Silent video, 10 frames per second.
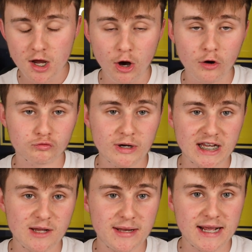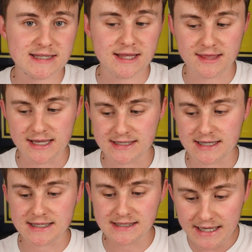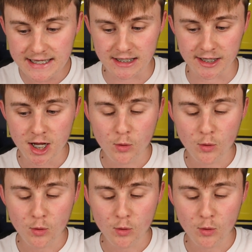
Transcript: of regular minutes this season.